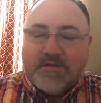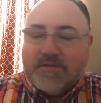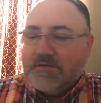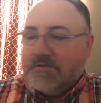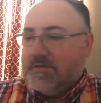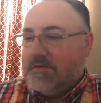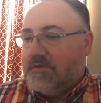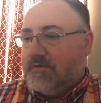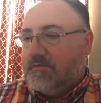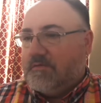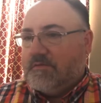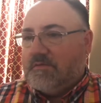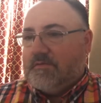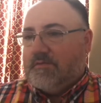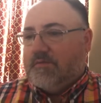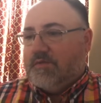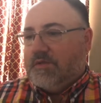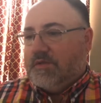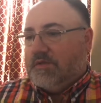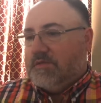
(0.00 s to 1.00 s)
So,
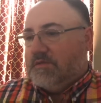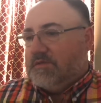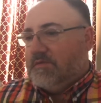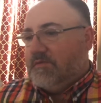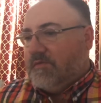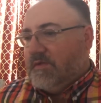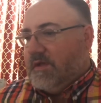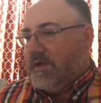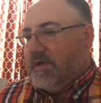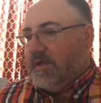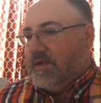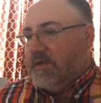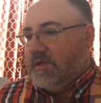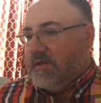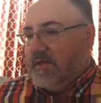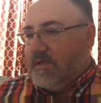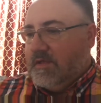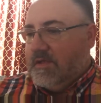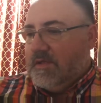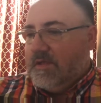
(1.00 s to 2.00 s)
put this away.
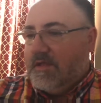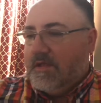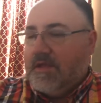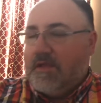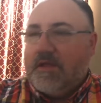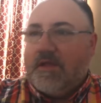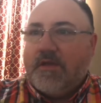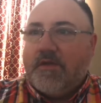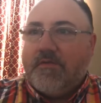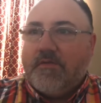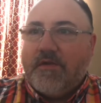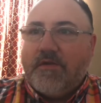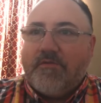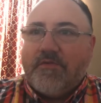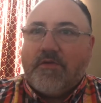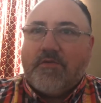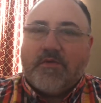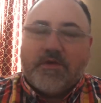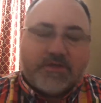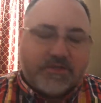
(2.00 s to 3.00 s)
We have a
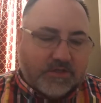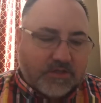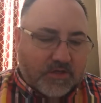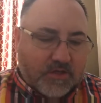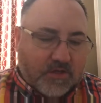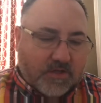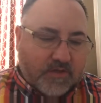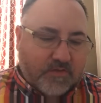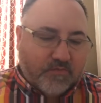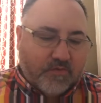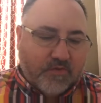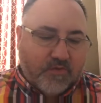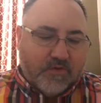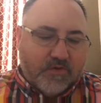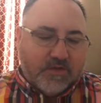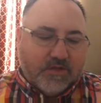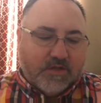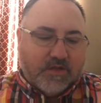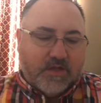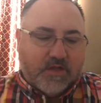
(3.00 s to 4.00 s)
question on the
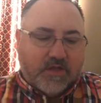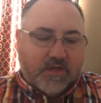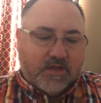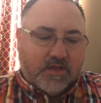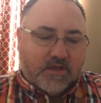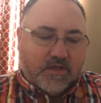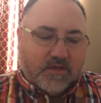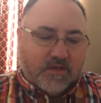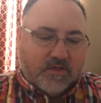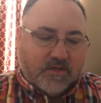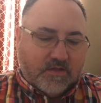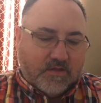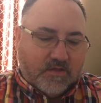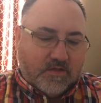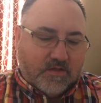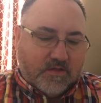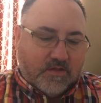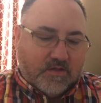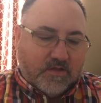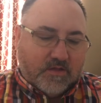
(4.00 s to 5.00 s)
board today,
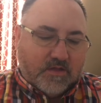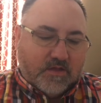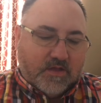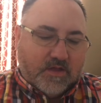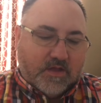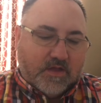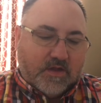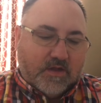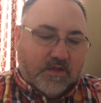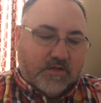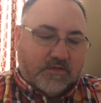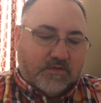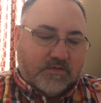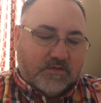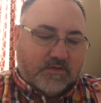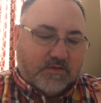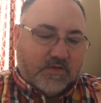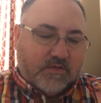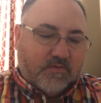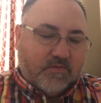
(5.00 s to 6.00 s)
and
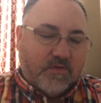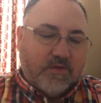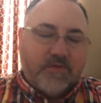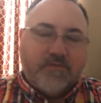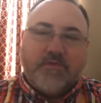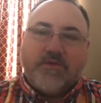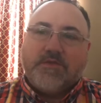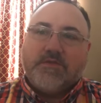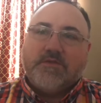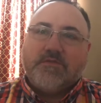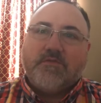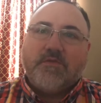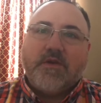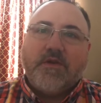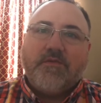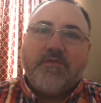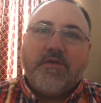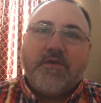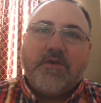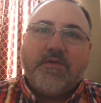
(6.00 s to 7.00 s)
that's one of the reasons why
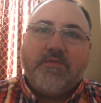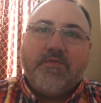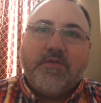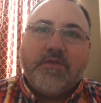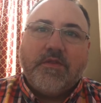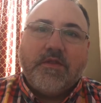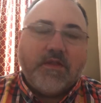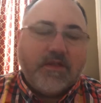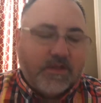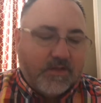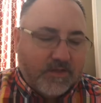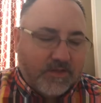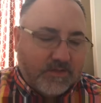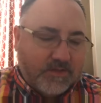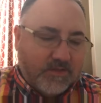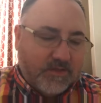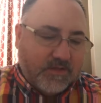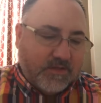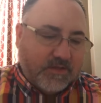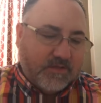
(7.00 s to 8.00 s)
I wanted to put the
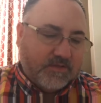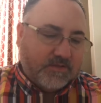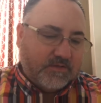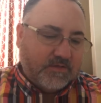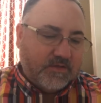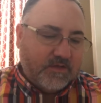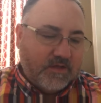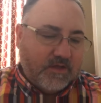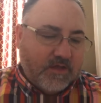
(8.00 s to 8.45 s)
leads in this.